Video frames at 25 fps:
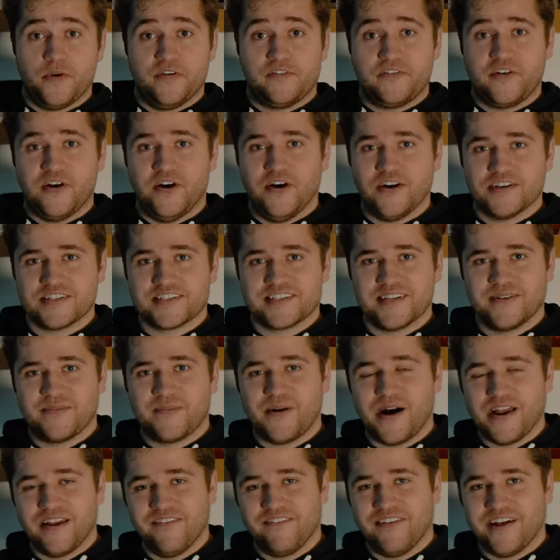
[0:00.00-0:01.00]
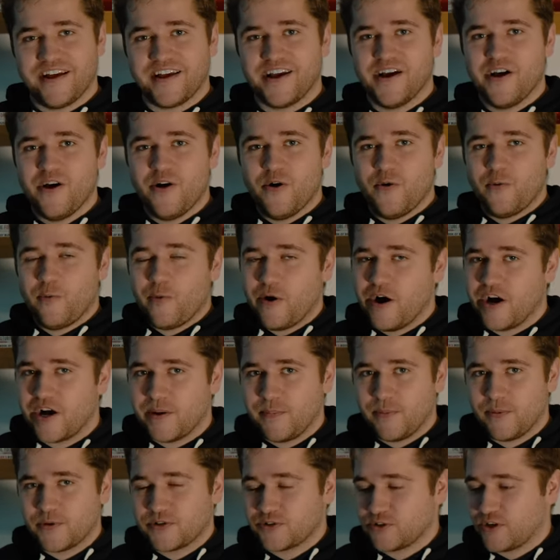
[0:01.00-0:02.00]
We've got some kind of like
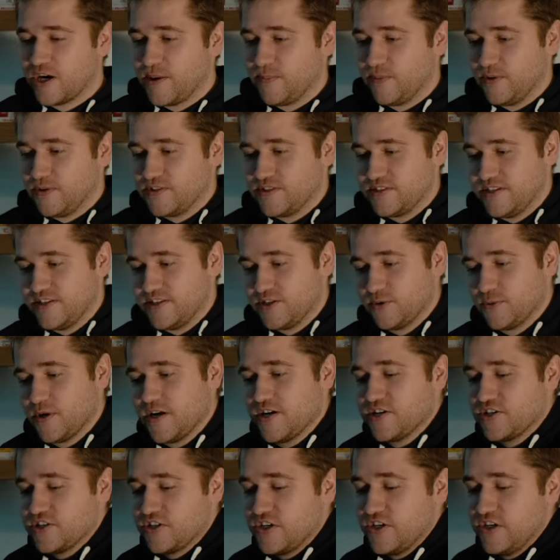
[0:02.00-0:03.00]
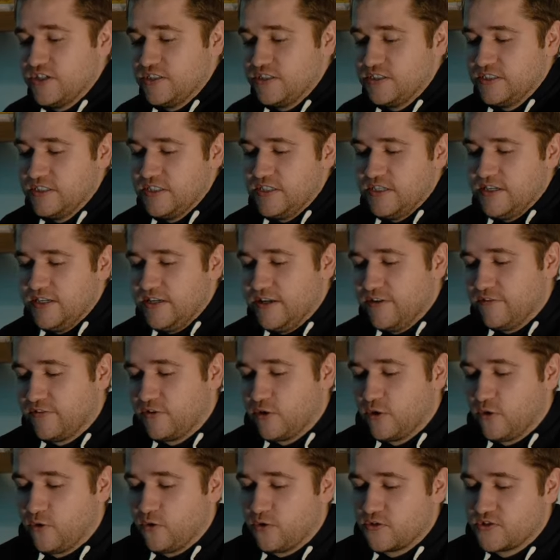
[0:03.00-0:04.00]
workable tripod situation. It
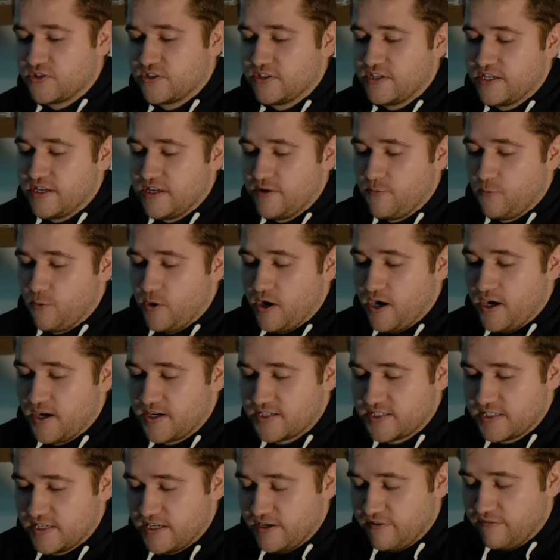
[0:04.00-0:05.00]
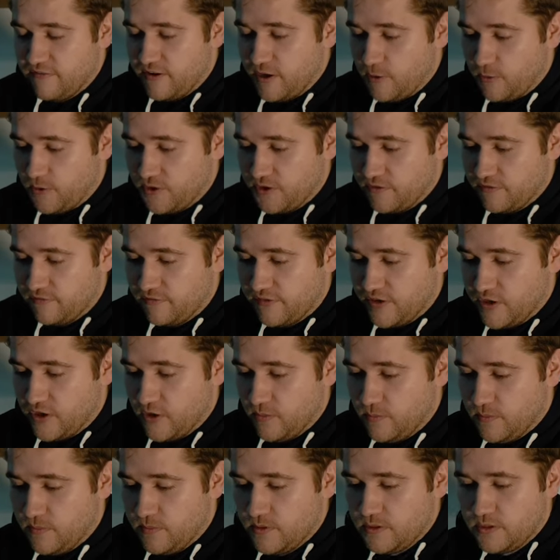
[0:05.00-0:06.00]
of course works if I want to
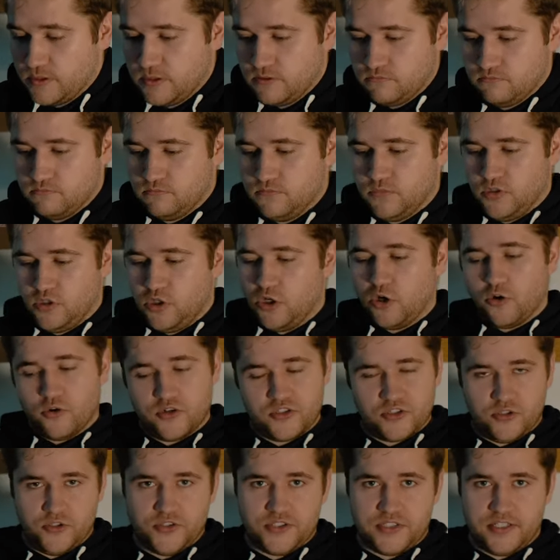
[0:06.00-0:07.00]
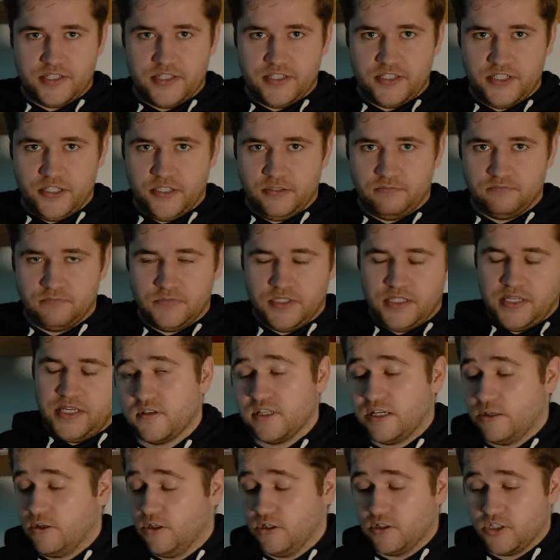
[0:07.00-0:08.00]
film horizontally too.
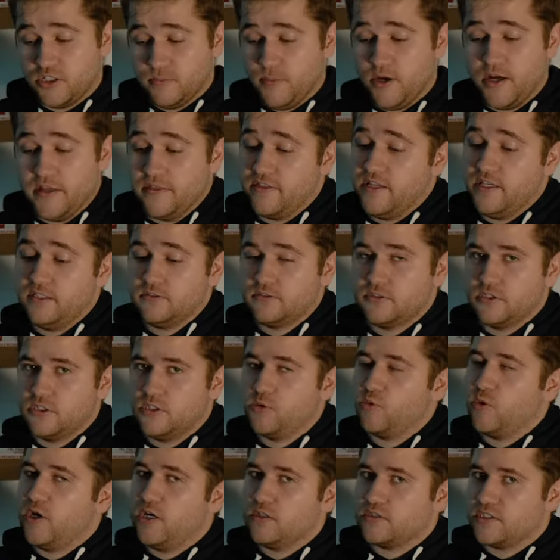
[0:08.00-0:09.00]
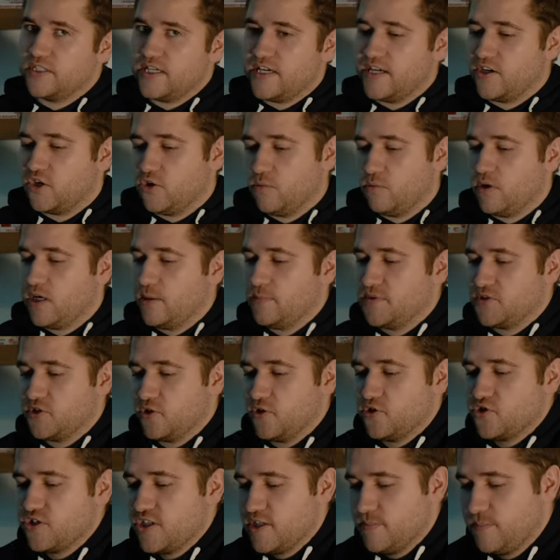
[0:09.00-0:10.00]
Now look, you might think, oh well, the angle might be
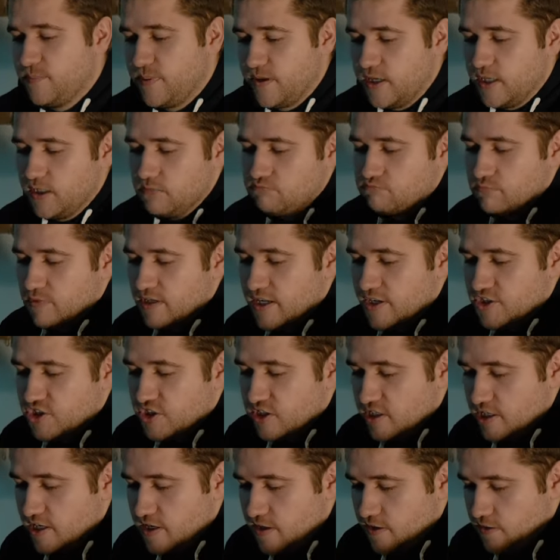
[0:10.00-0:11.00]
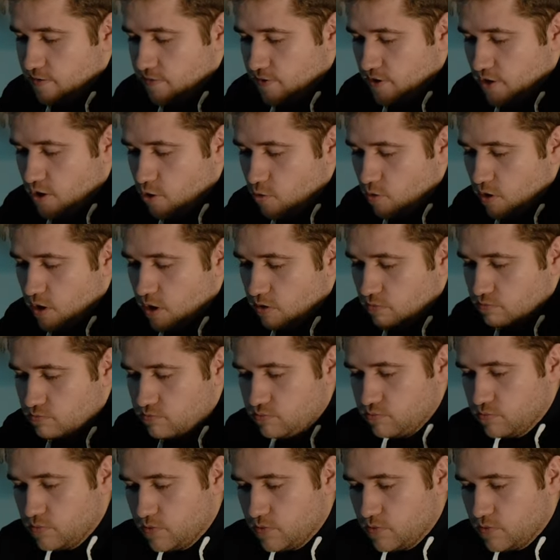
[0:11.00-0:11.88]
dodgy, but actually, you know what?